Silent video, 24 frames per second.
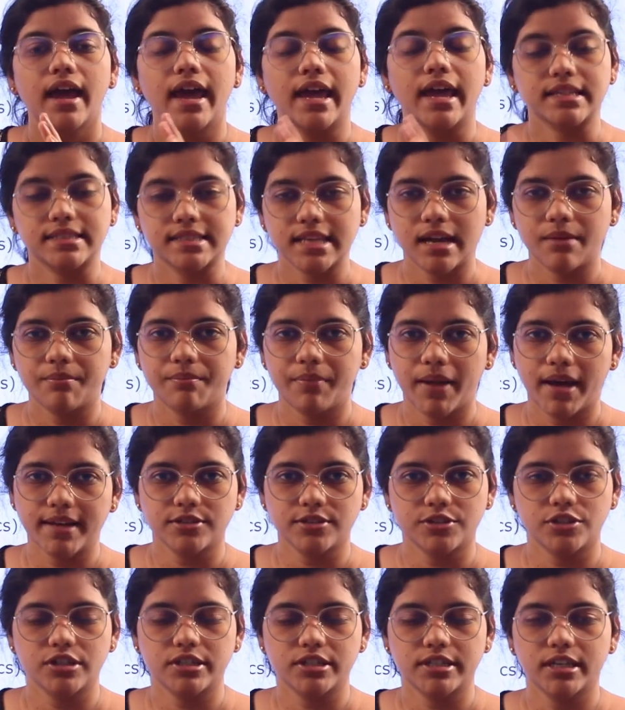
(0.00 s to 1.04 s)
exam
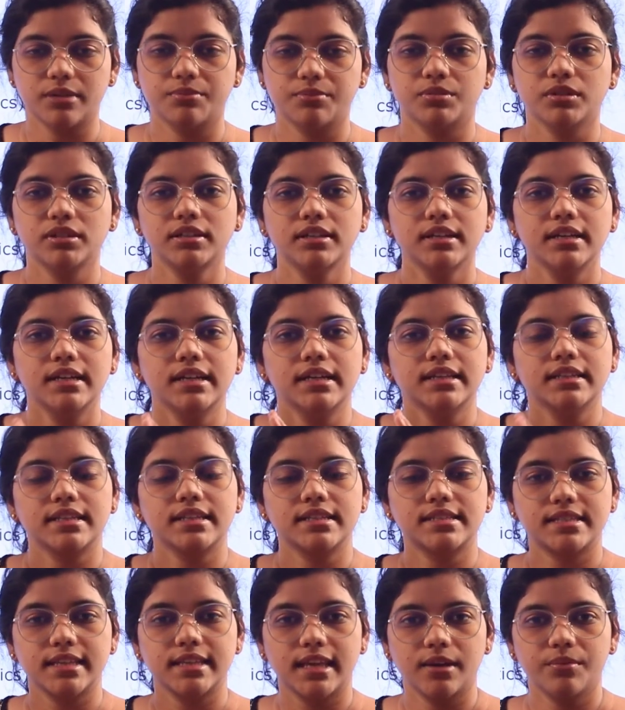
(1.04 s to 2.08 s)
pattern table, the
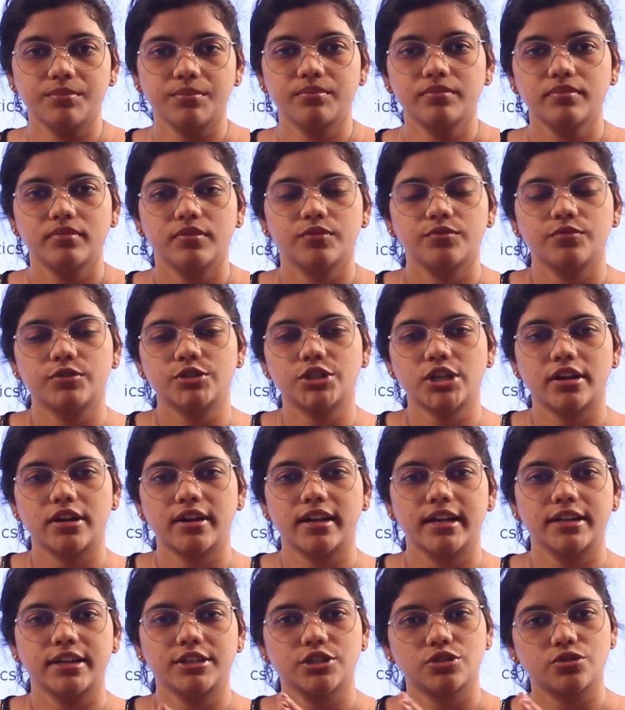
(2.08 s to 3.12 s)
same which are
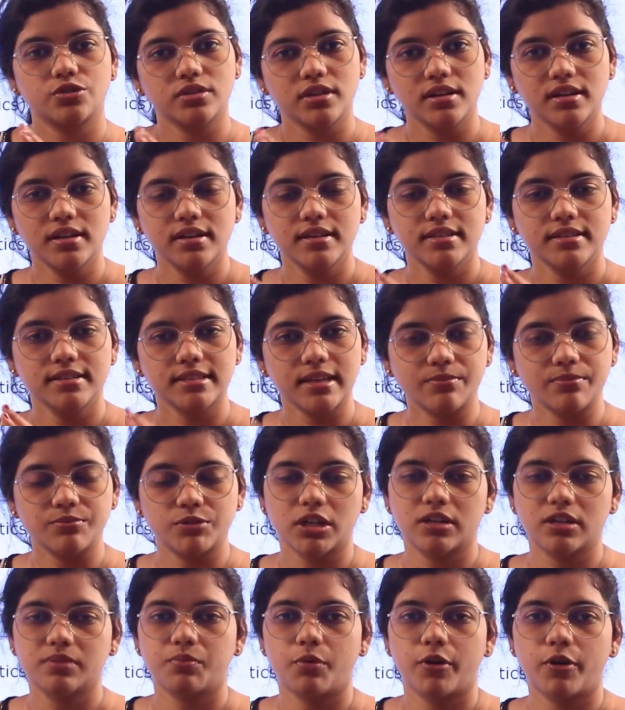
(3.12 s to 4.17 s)
related to the
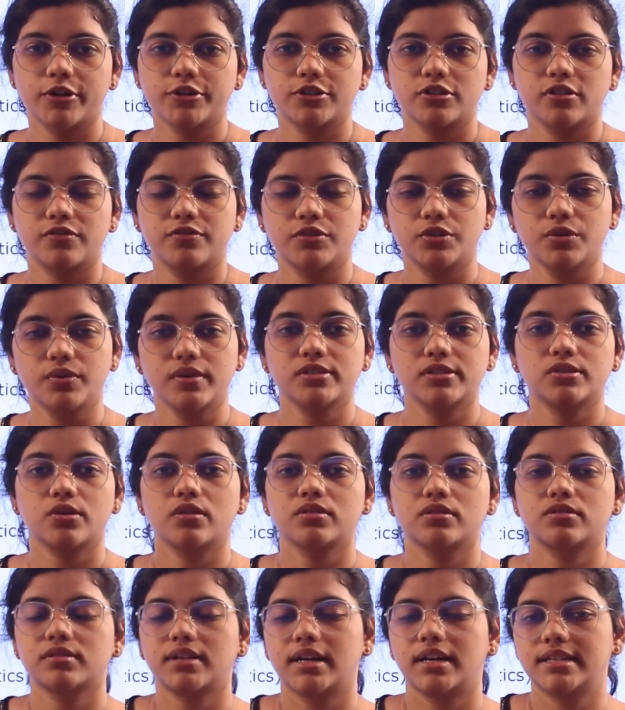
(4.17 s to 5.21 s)
subject point of view is
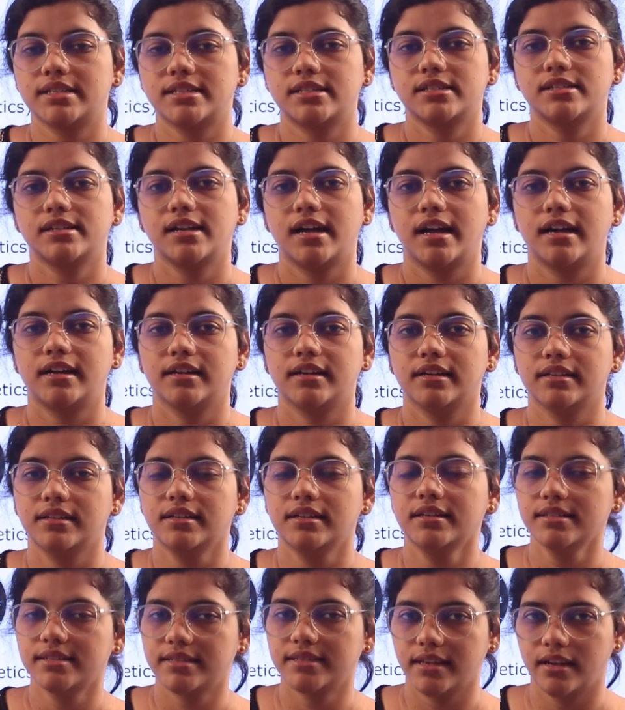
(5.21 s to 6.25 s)
also considered under
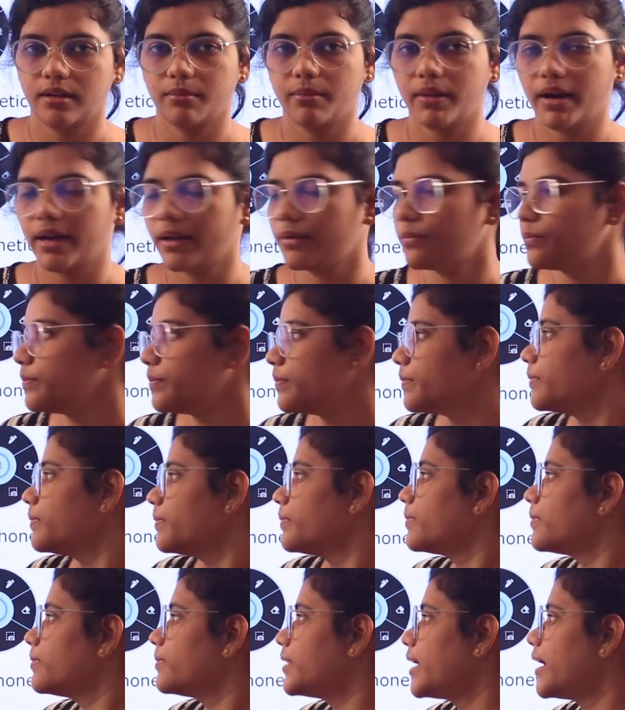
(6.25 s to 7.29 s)
the syllabi.
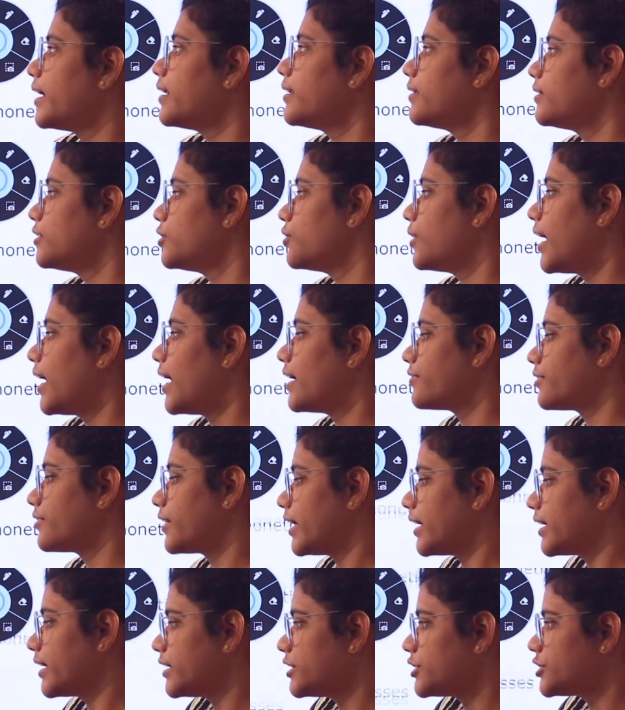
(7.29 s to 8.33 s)
Then you have
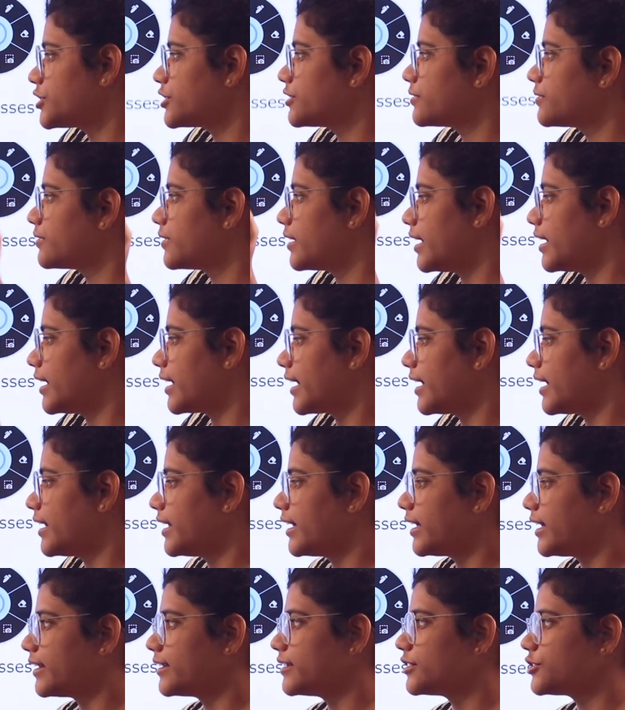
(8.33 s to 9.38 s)
English, again
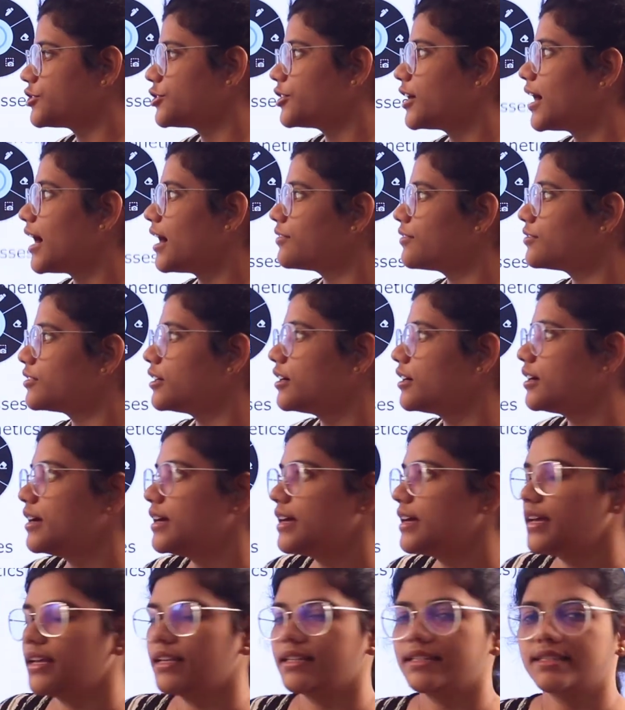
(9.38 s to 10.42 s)
English, you have the
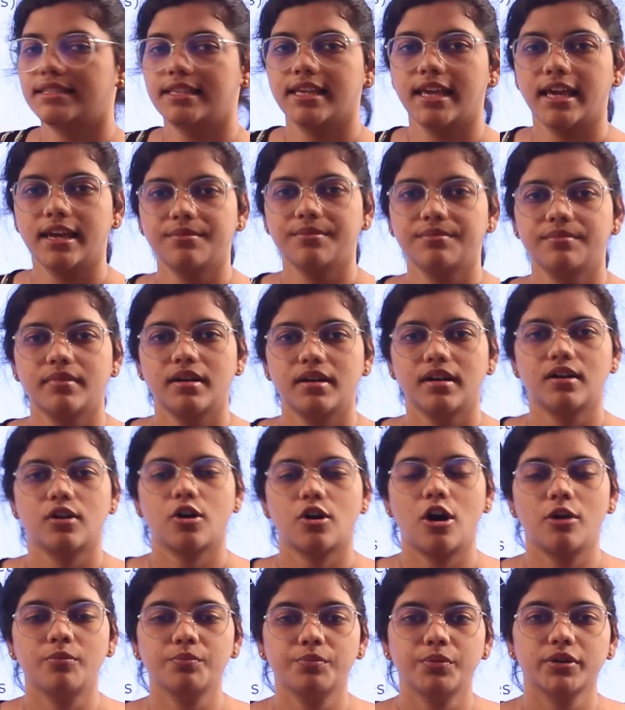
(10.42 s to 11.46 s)
same
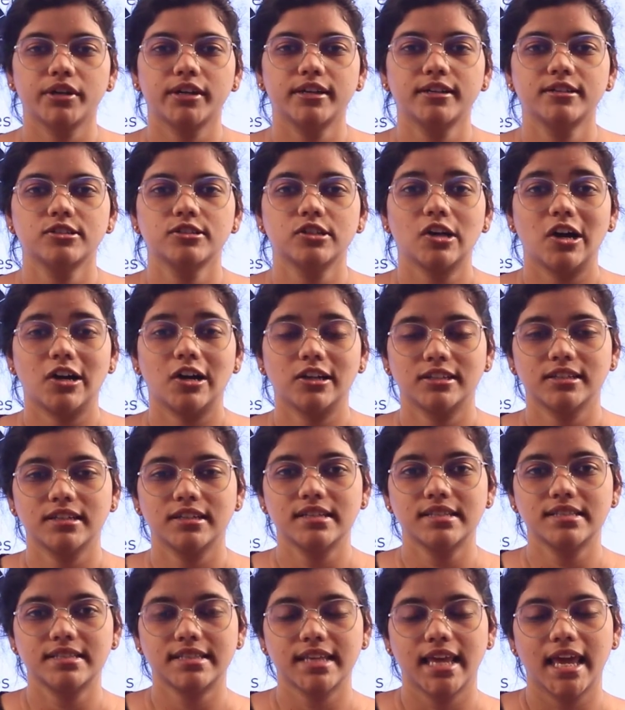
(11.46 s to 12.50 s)
components or
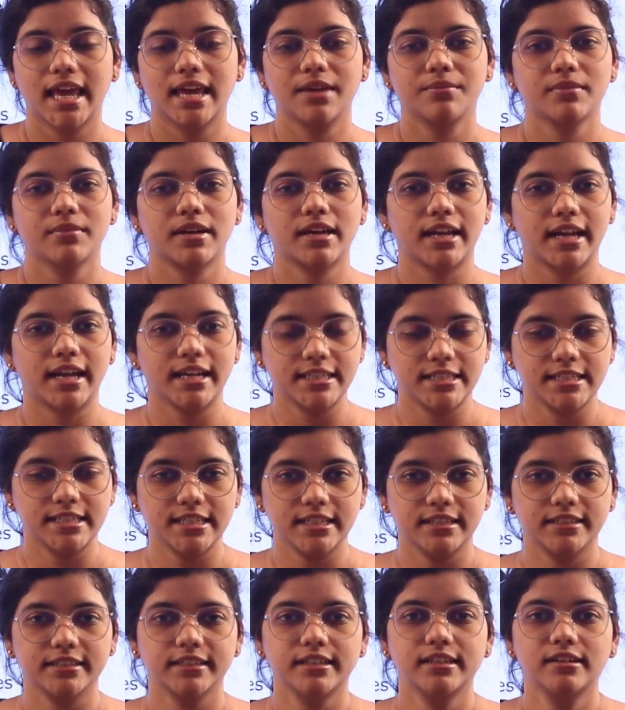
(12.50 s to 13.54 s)
the same
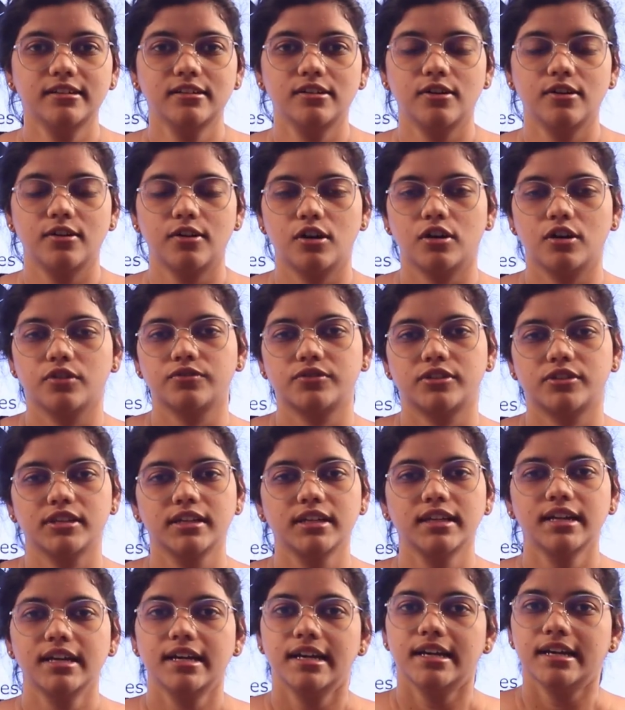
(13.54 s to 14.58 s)
criteria of
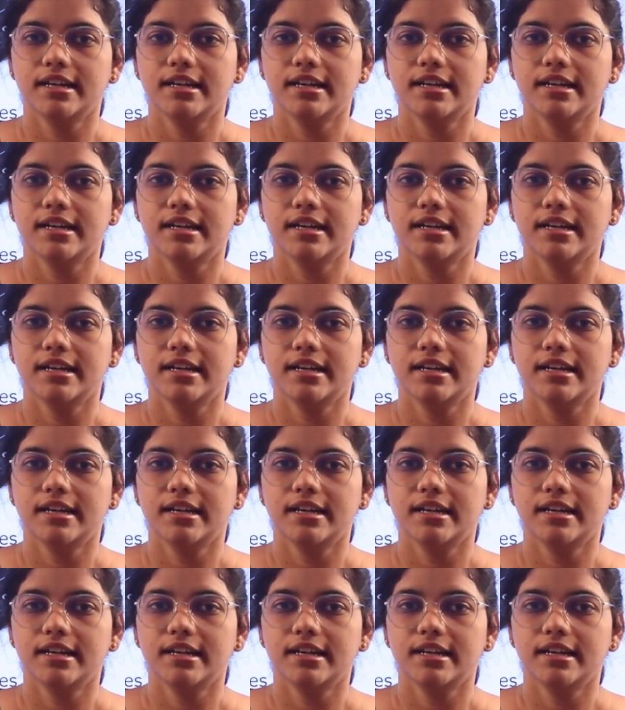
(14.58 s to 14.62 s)
the